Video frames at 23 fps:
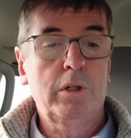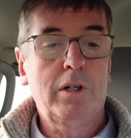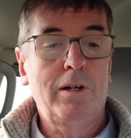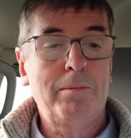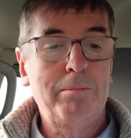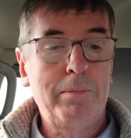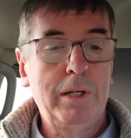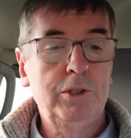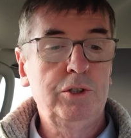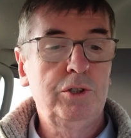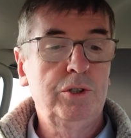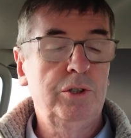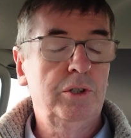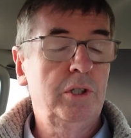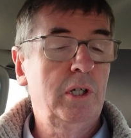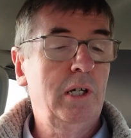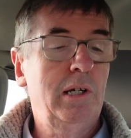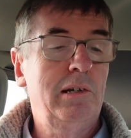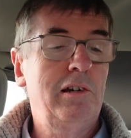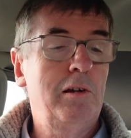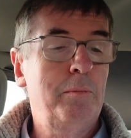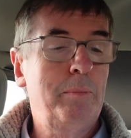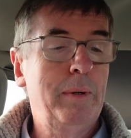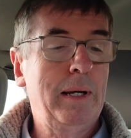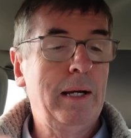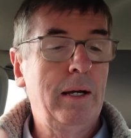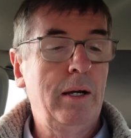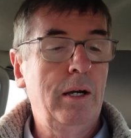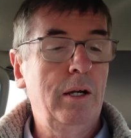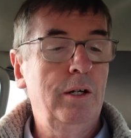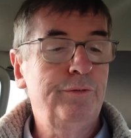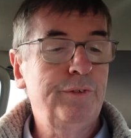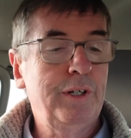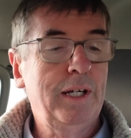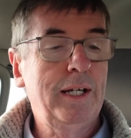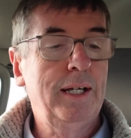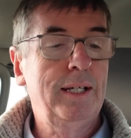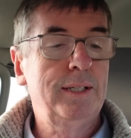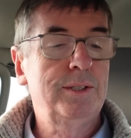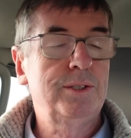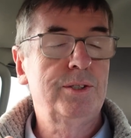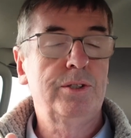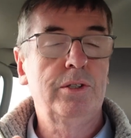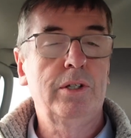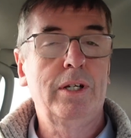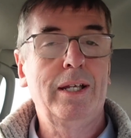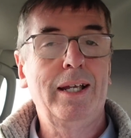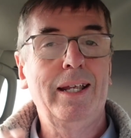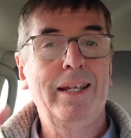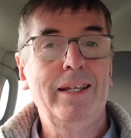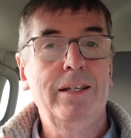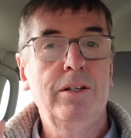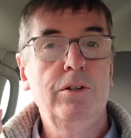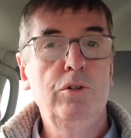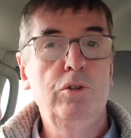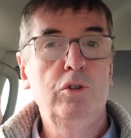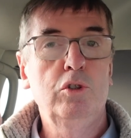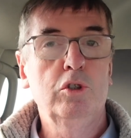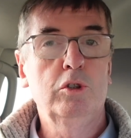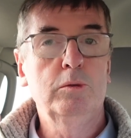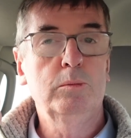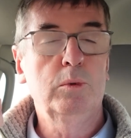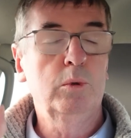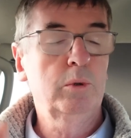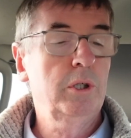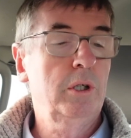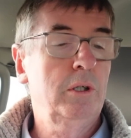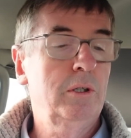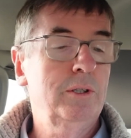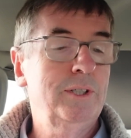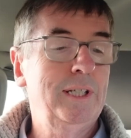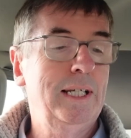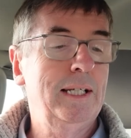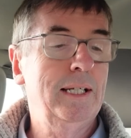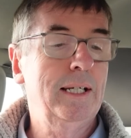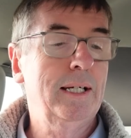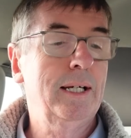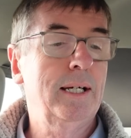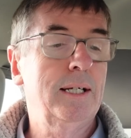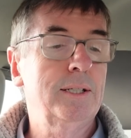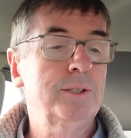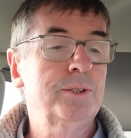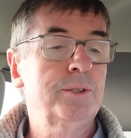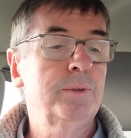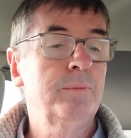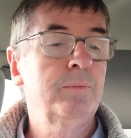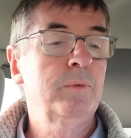I mentioned earlier about overheads that a normal car dealer has.